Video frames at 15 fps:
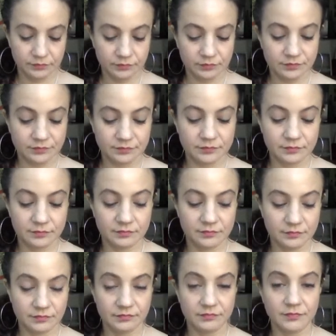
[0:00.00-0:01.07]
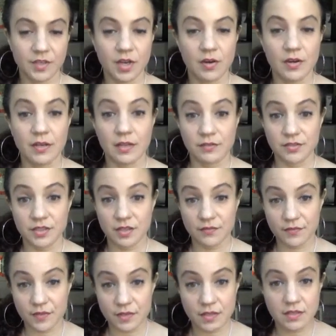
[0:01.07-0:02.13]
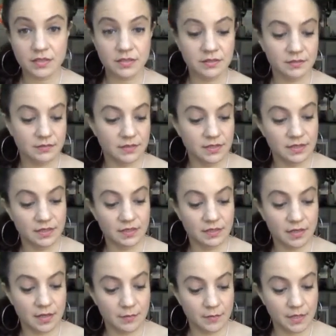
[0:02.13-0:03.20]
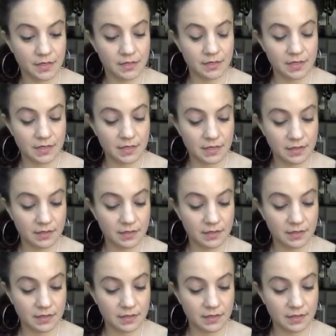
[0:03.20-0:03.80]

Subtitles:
not? Alright, I've shuffled, cut my deck